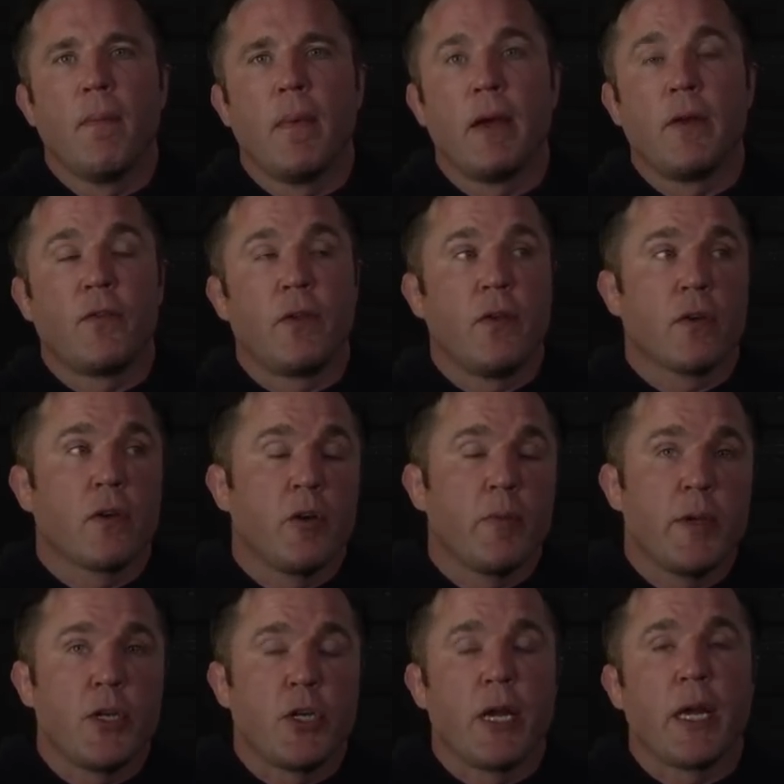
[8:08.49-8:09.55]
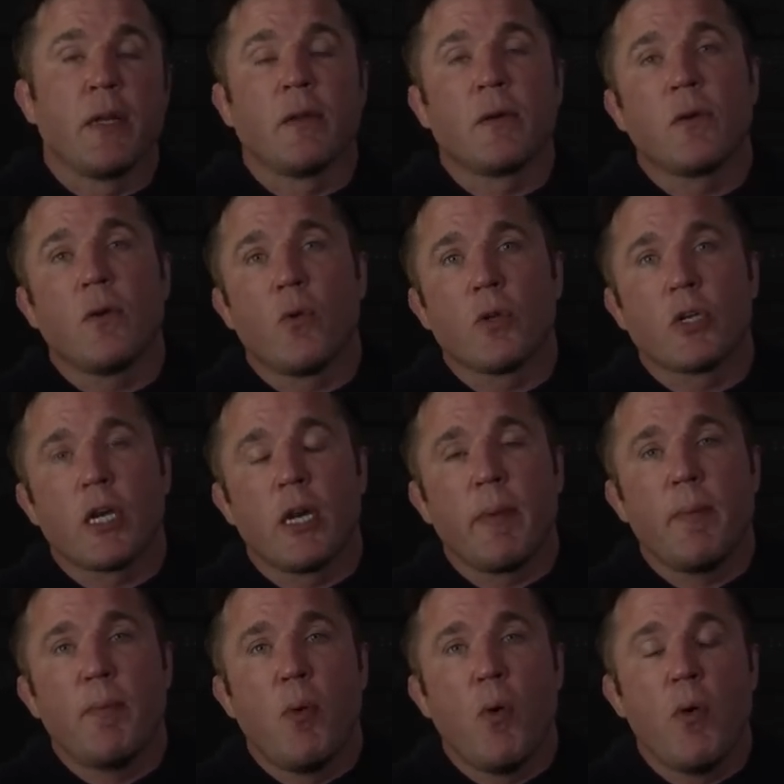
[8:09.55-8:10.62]
and it's either going to be Chandler or it's going to
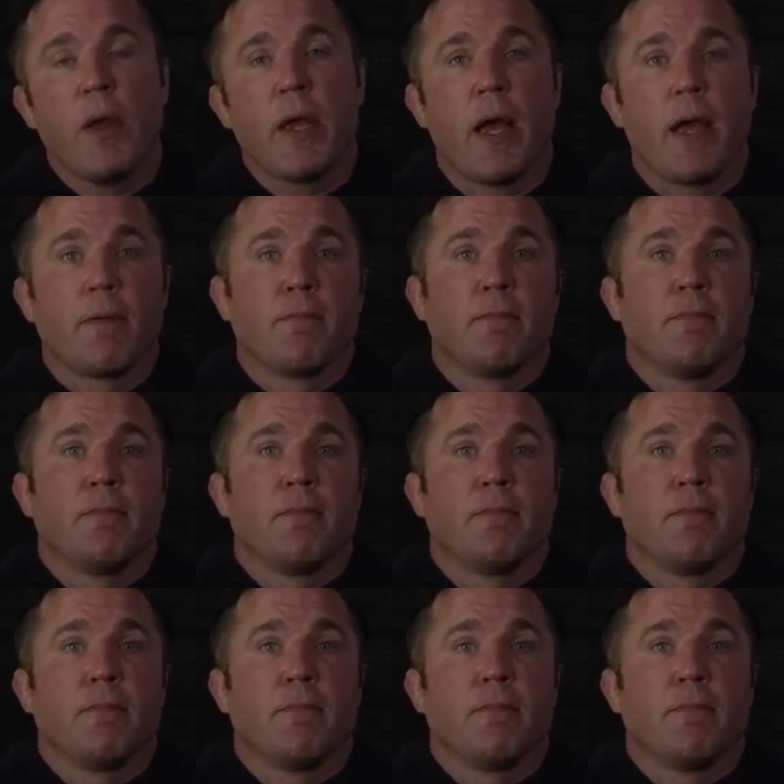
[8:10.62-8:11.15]
be Poirier.